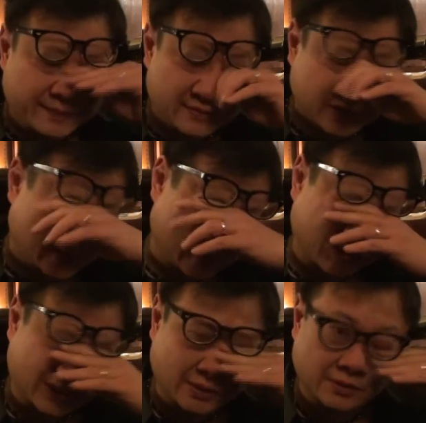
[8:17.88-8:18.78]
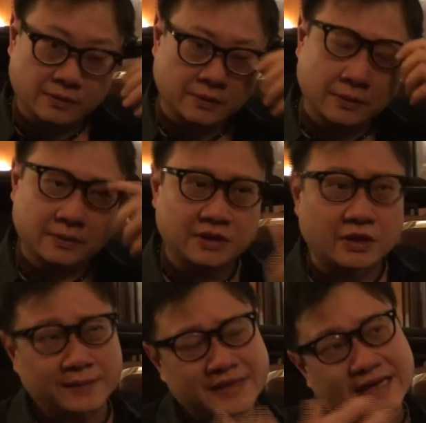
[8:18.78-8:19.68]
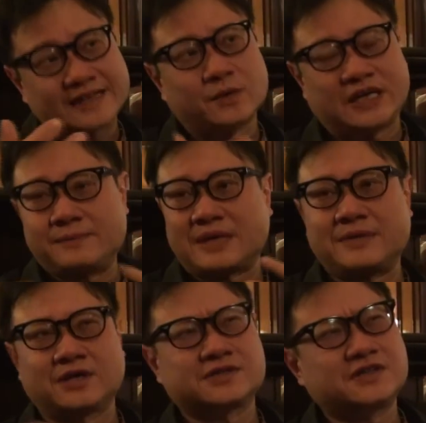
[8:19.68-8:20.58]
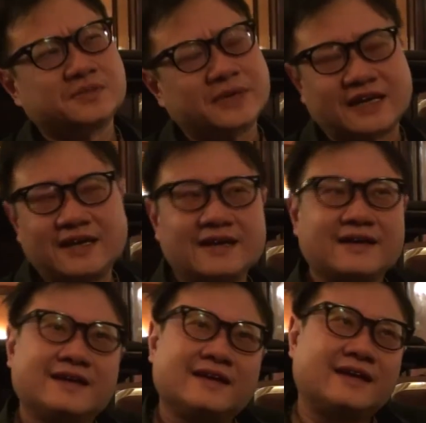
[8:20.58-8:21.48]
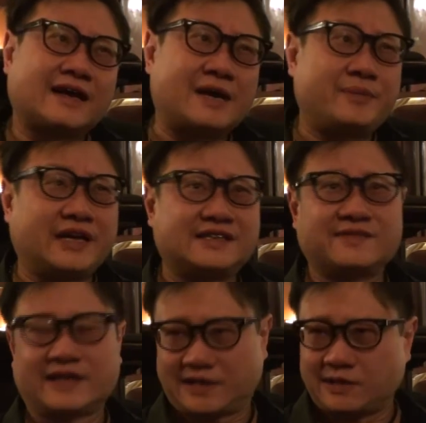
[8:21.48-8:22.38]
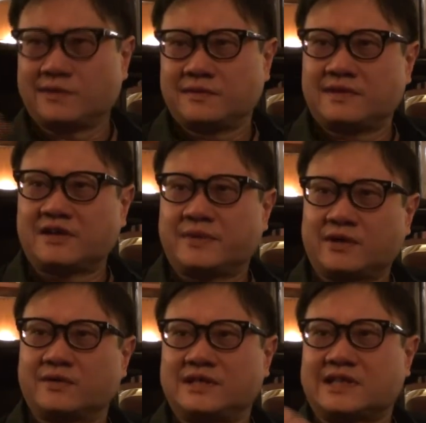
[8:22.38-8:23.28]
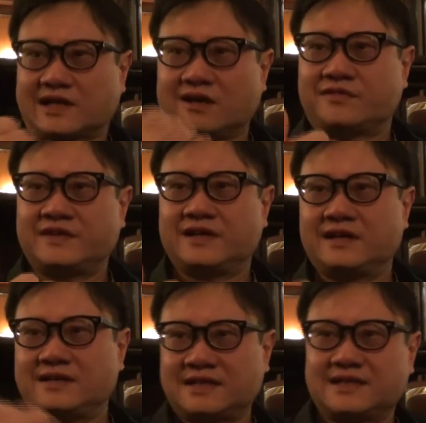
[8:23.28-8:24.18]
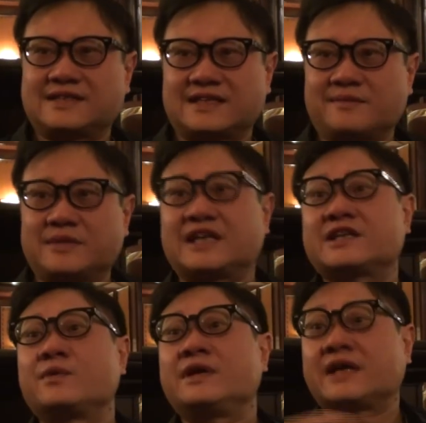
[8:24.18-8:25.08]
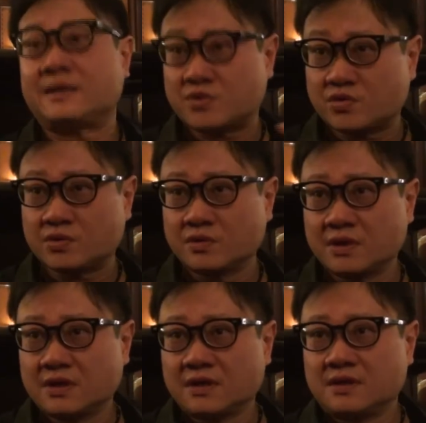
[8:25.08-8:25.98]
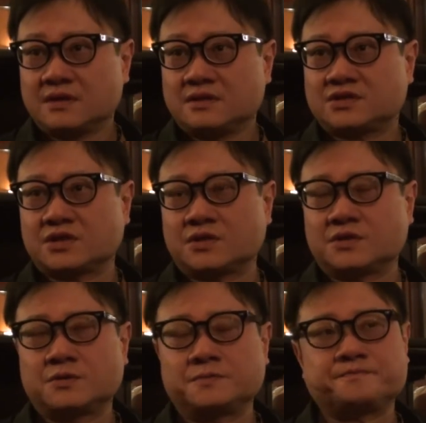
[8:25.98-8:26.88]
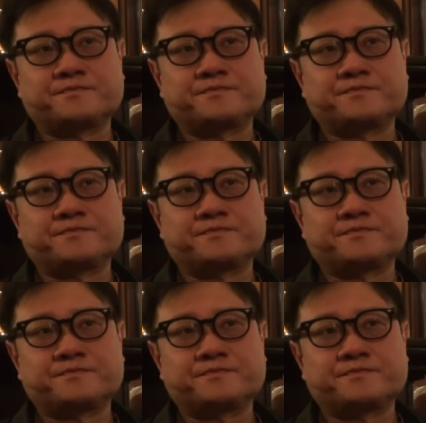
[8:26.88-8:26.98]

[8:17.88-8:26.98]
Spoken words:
So, you know, I mean, I think when he met me also, he was a bit apprehensive, like, you know, there had been all these like offers and this and that, but nothing really came through. So,